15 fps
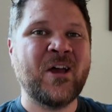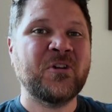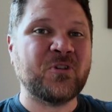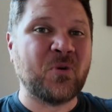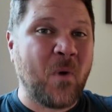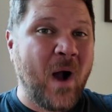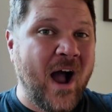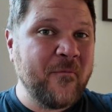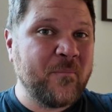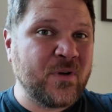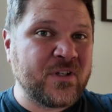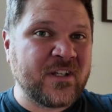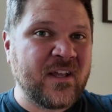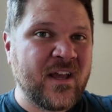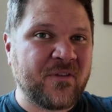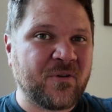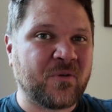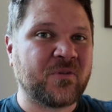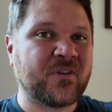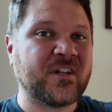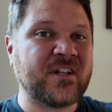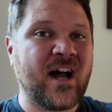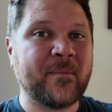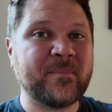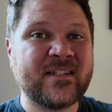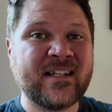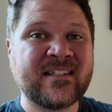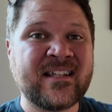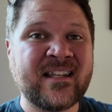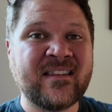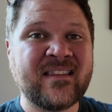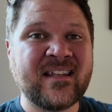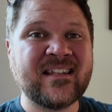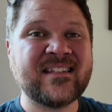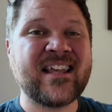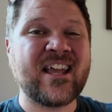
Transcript: So I put together the top 16 things